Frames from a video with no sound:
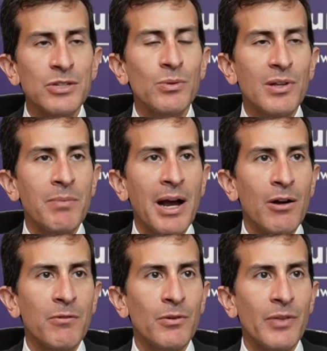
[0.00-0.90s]
really
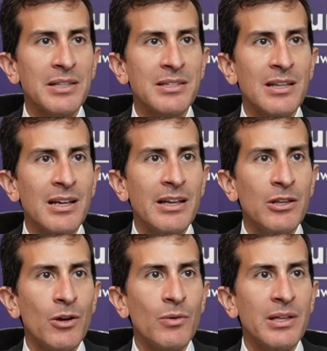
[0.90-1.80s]
powerful. That's
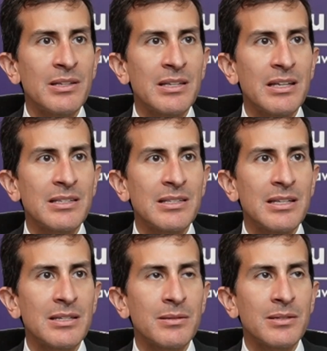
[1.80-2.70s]
it's
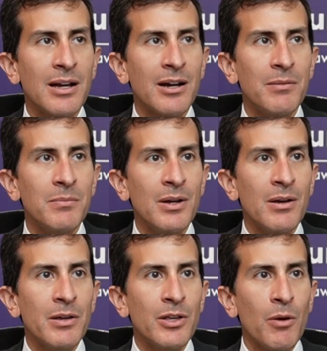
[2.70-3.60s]
this
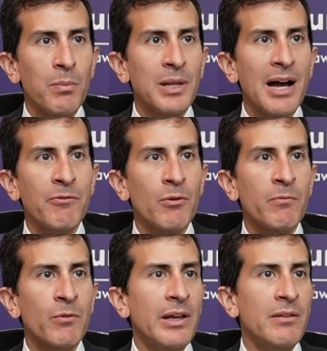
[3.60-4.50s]

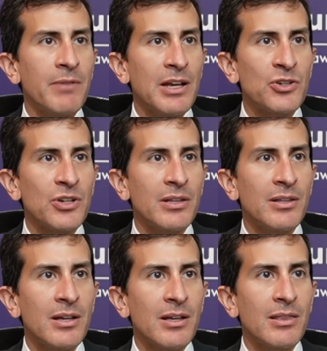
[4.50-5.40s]
platform for
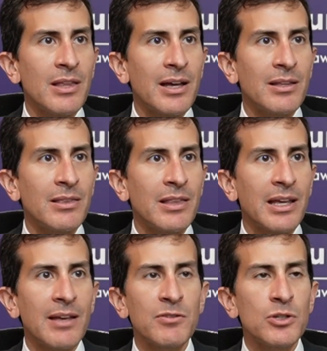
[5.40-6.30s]
innovation
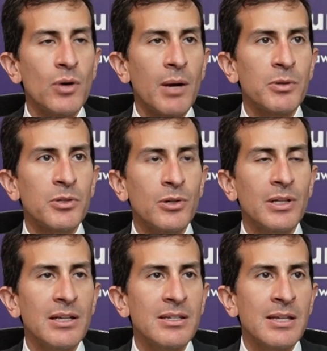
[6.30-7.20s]
that gives new
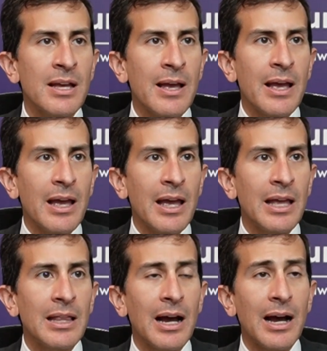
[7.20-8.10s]
opportunities.
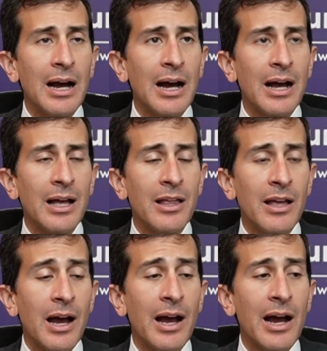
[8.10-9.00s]
And
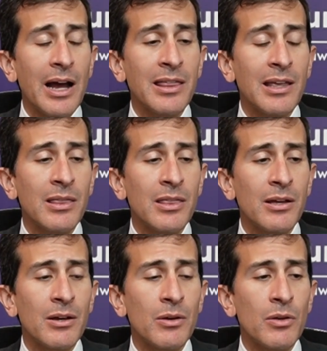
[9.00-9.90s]
I think
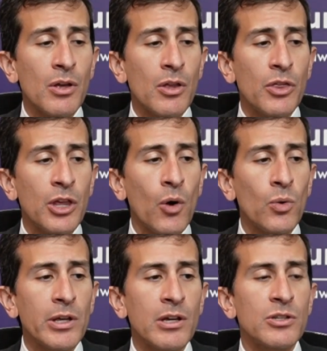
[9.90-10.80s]
the
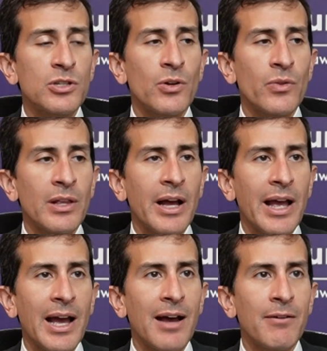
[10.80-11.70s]
only concern that
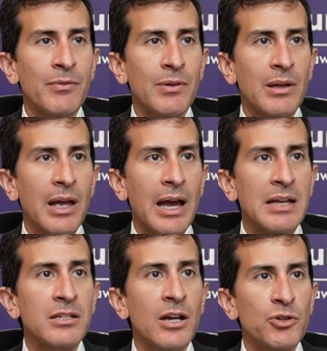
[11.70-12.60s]
I have
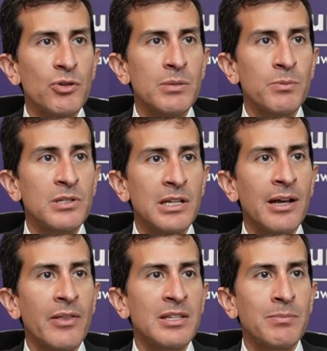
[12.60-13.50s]
as countries proceed
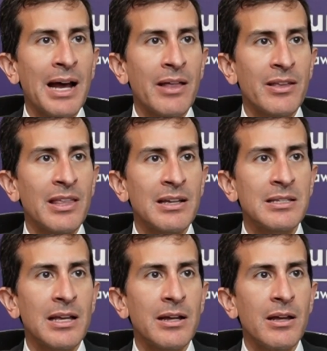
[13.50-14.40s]
down this path, I think
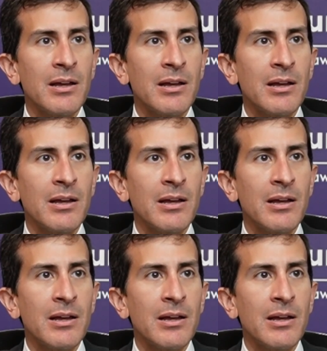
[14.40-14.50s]
as they